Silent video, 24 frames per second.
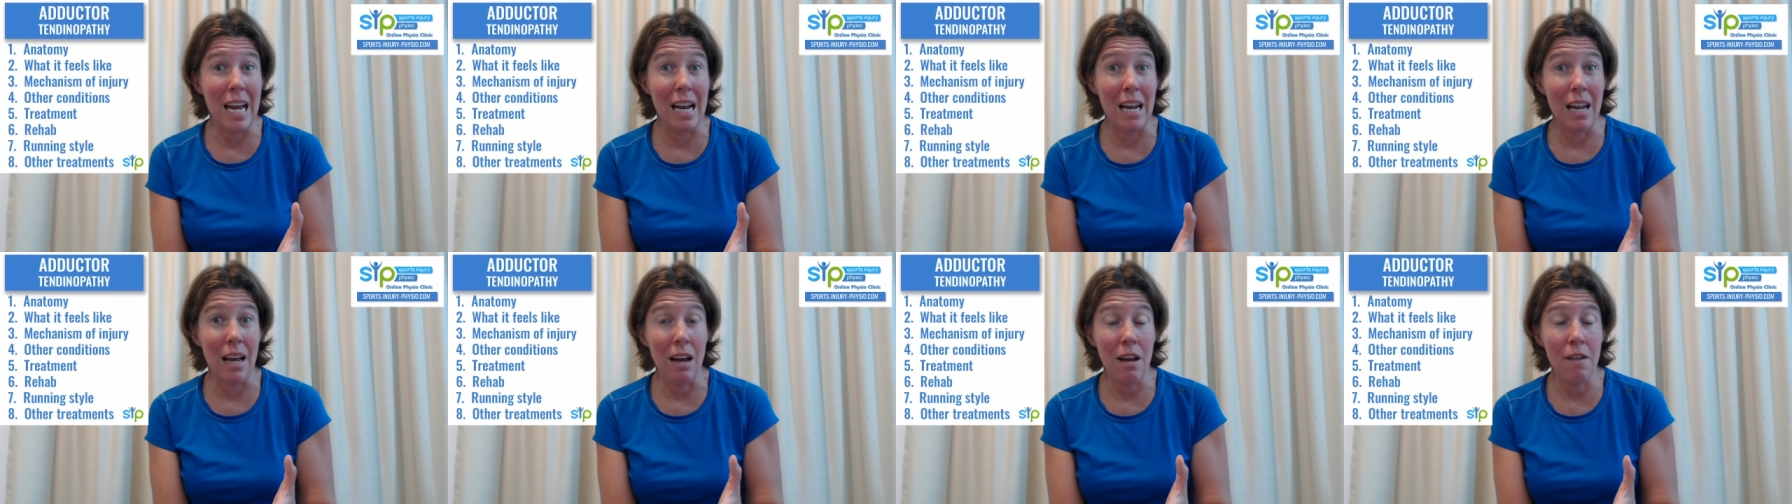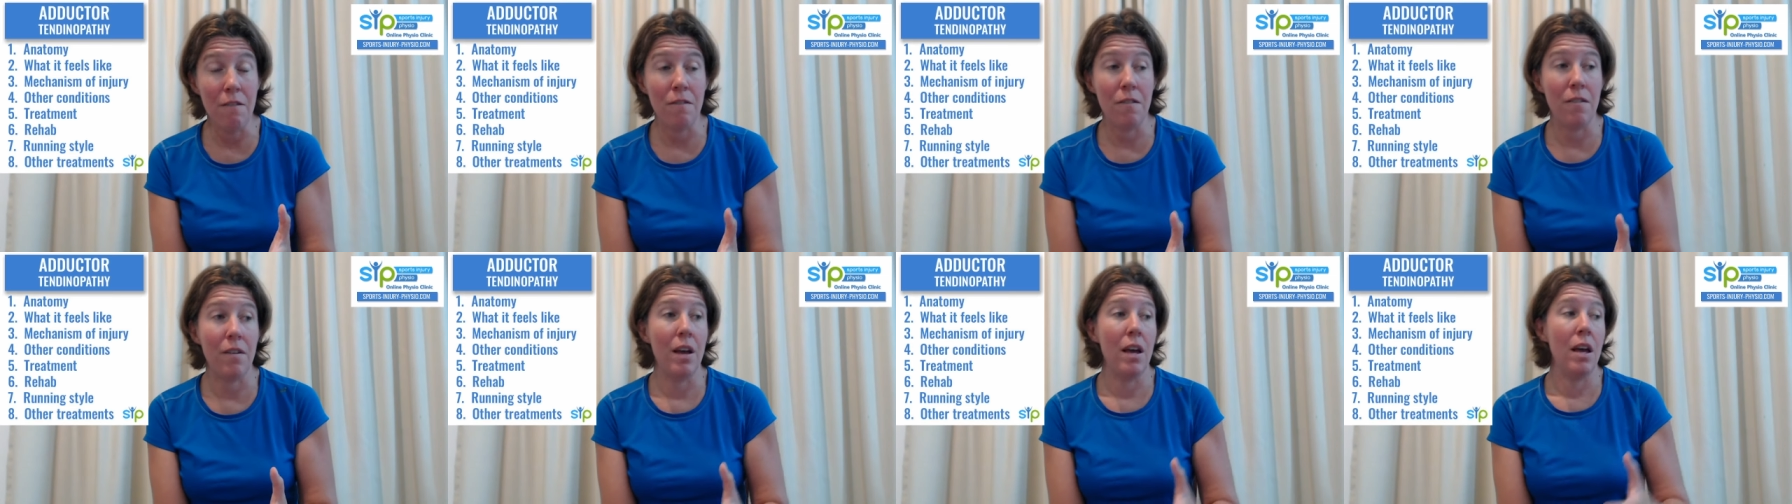
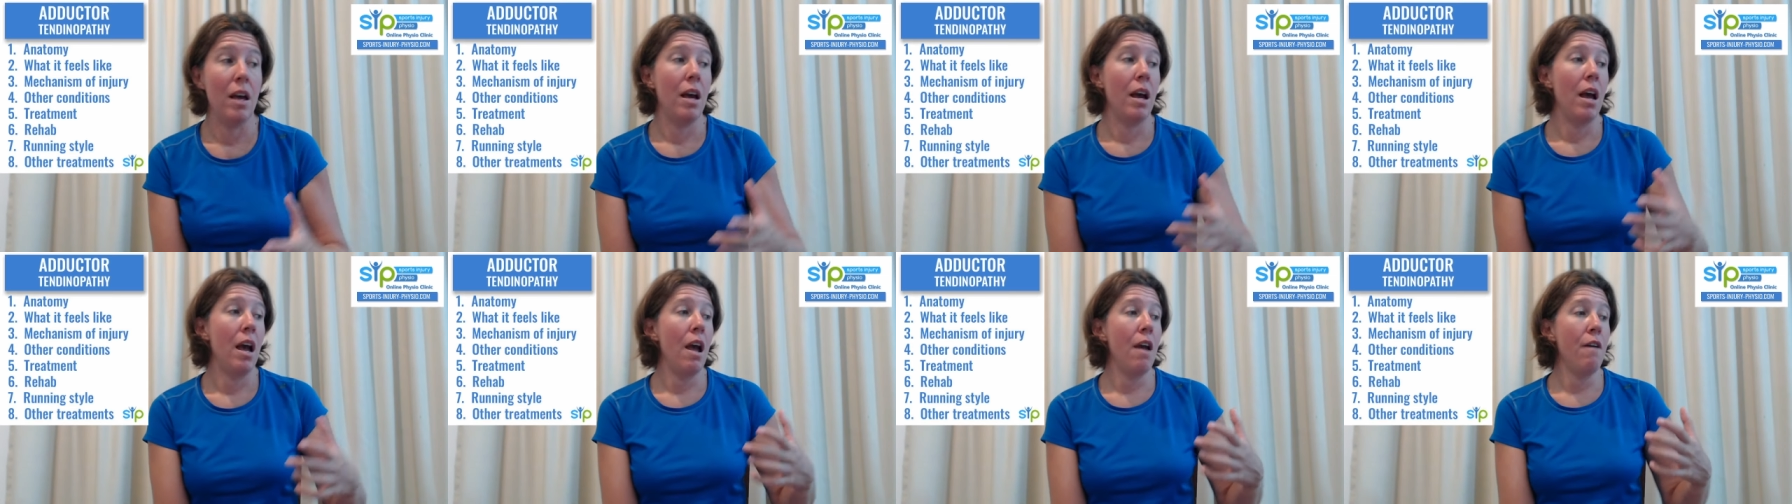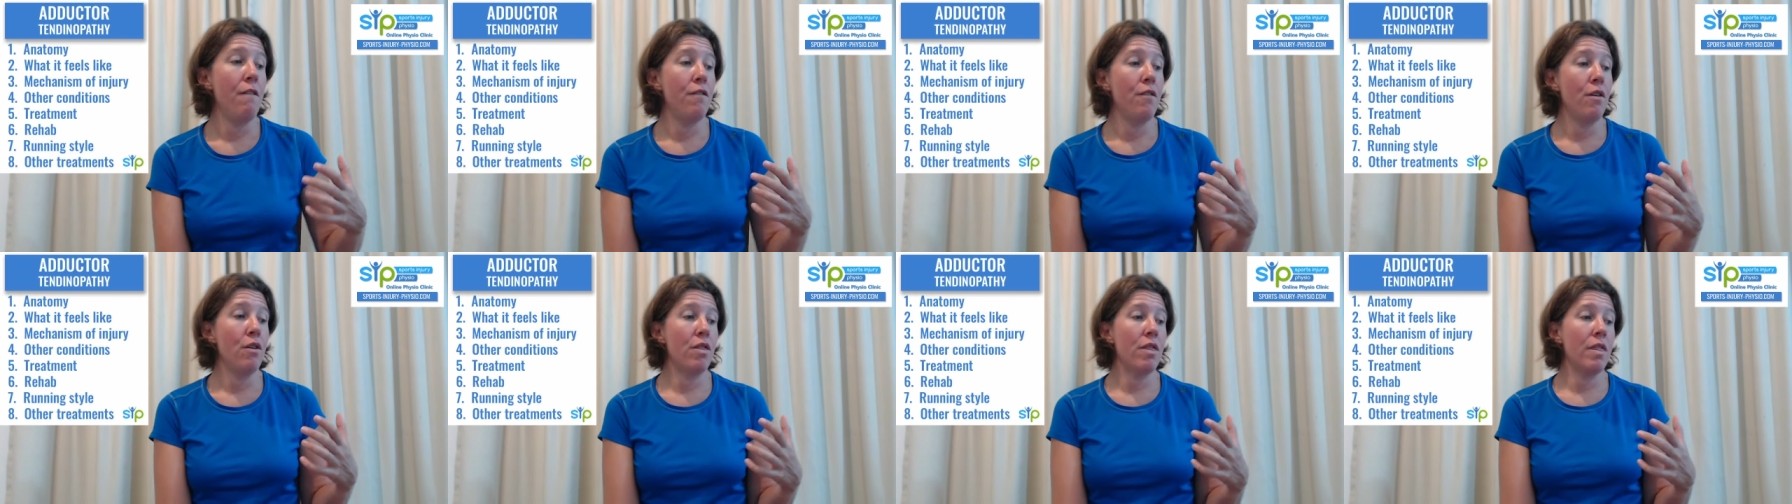life,
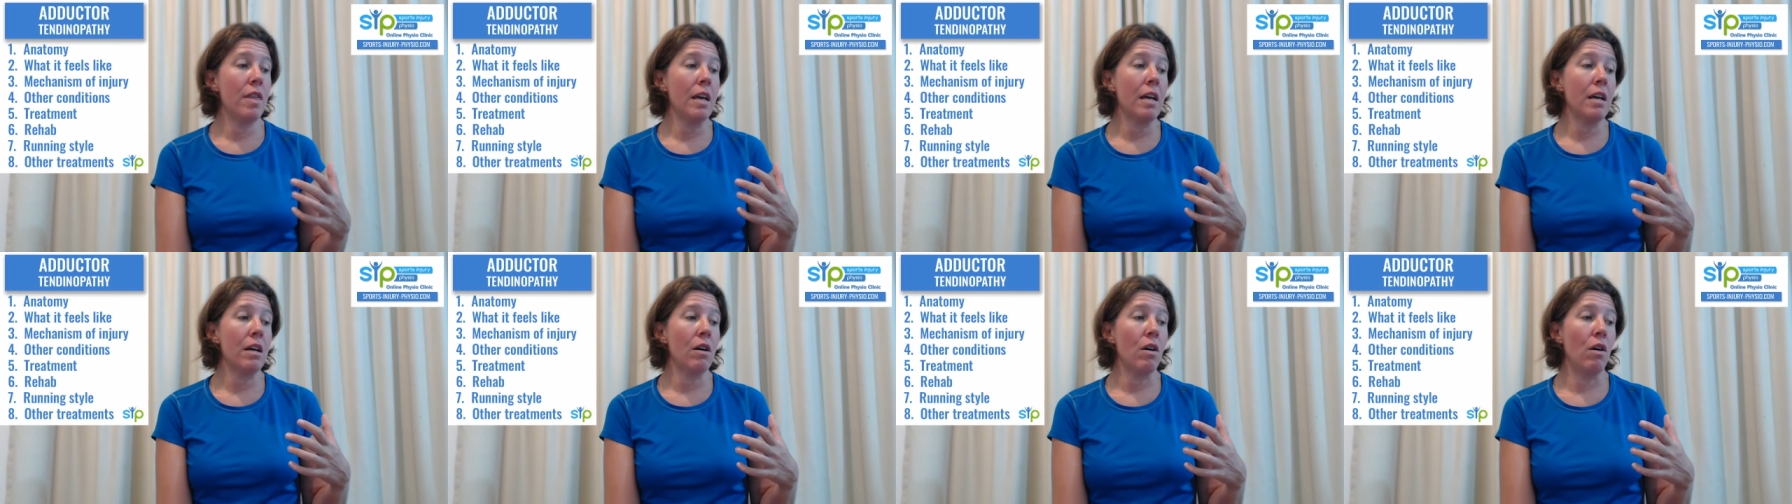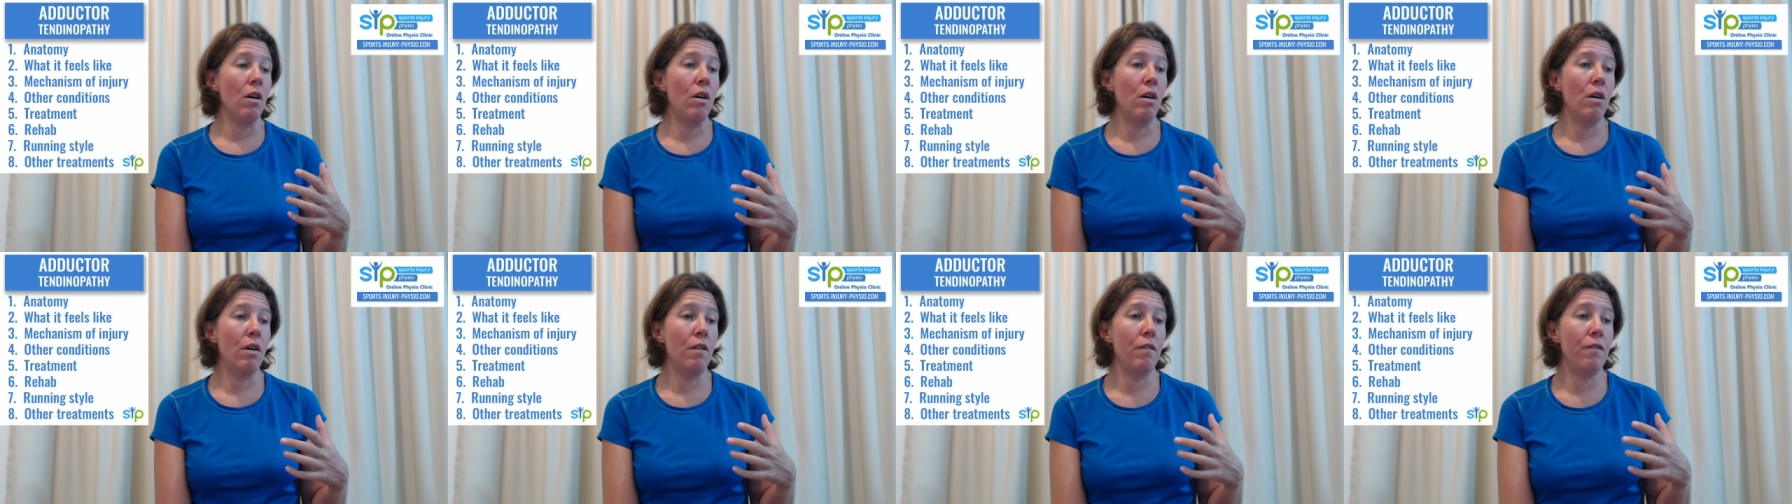if you think
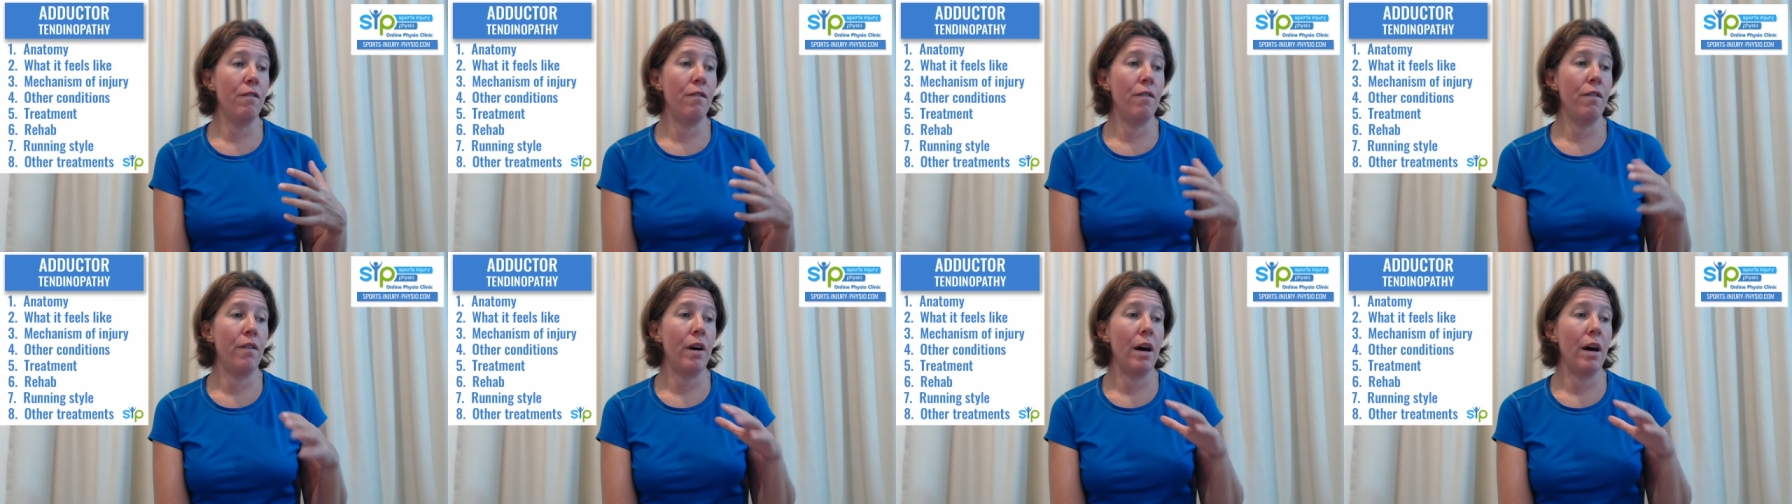of